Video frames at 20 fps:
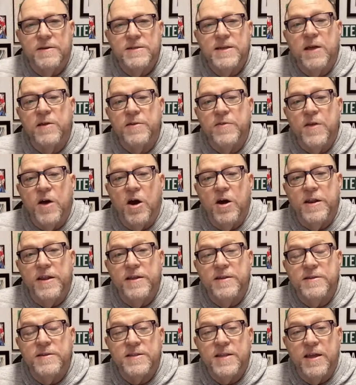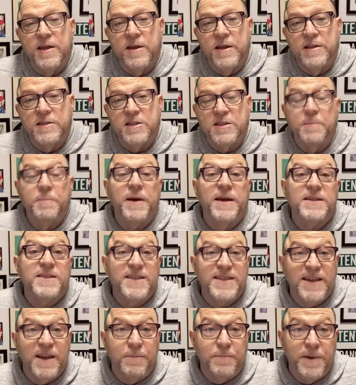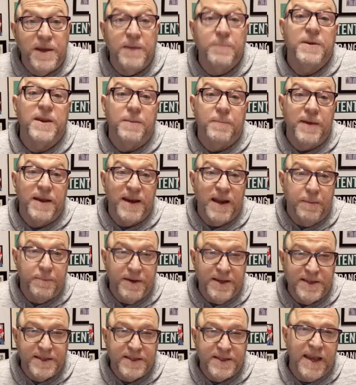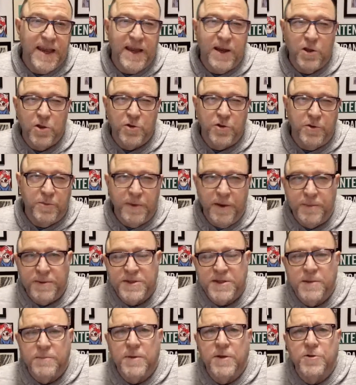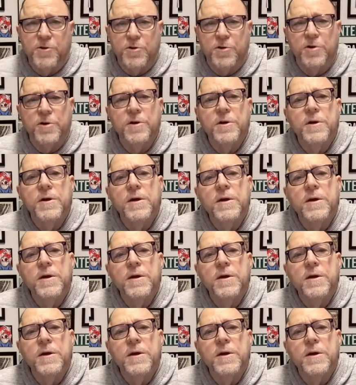telling the audience that it's the best it can be, but it may not be to scale, or there may be some other